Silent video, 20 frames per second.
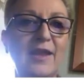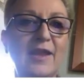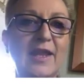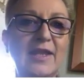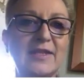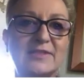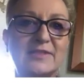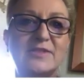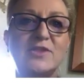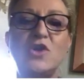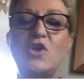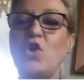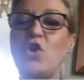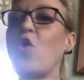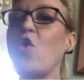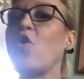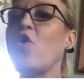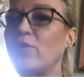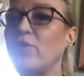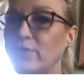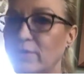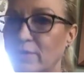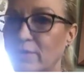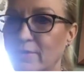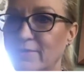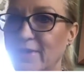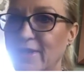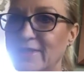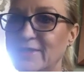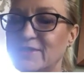It's gone.
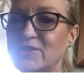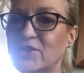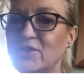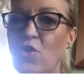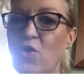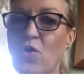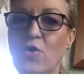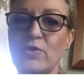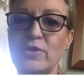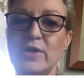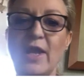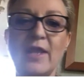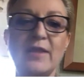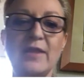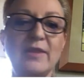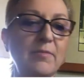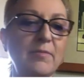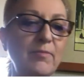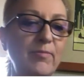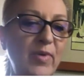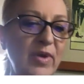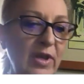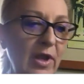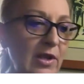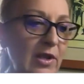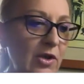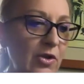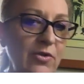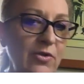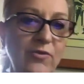It's gone. But I
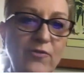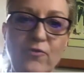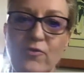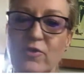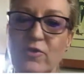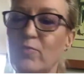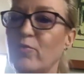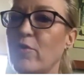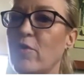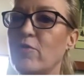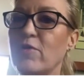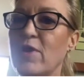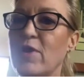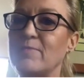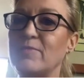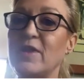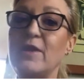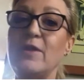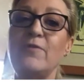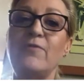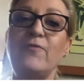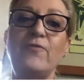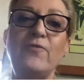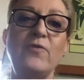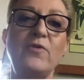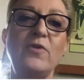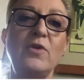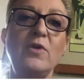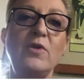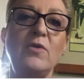learned through the program that if
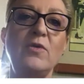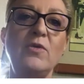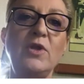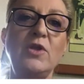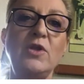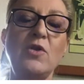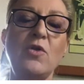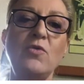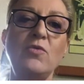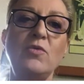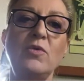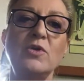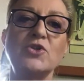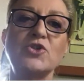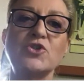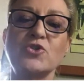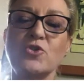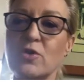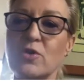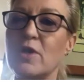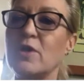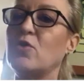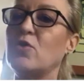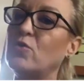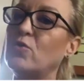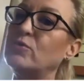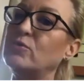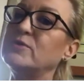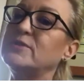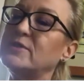sugar
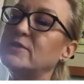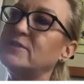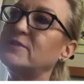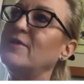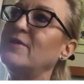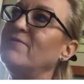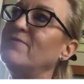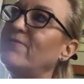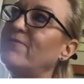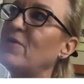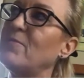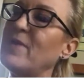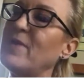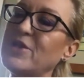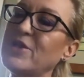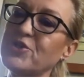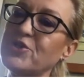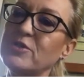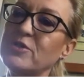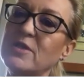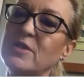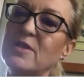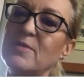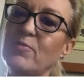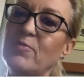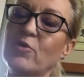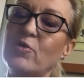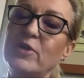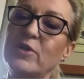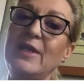causes inflammation in the
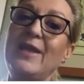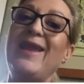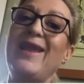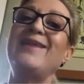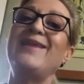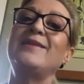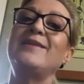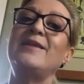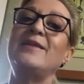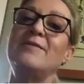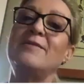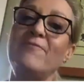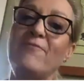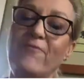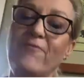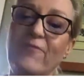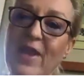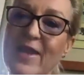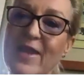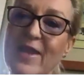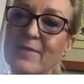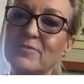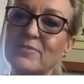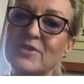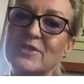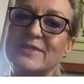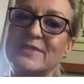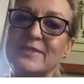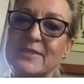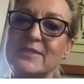body, and an inflamed
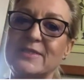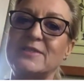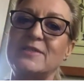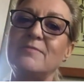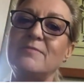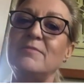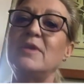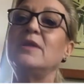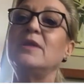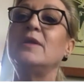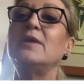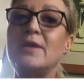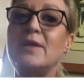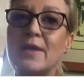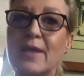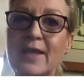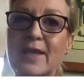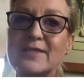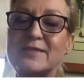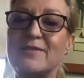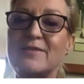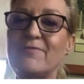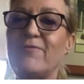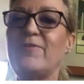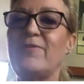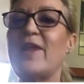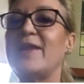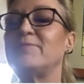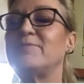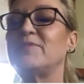system has an
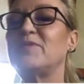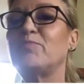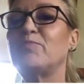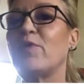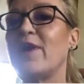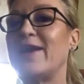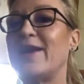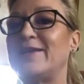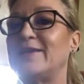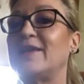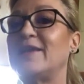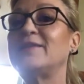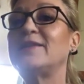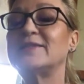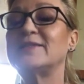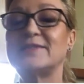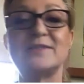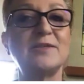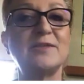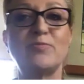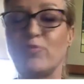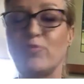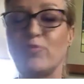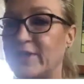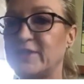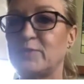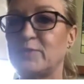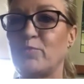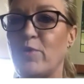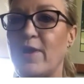inflamed brain, and that's a
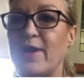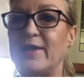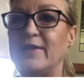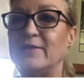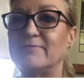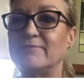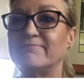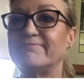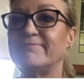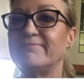depressed brain.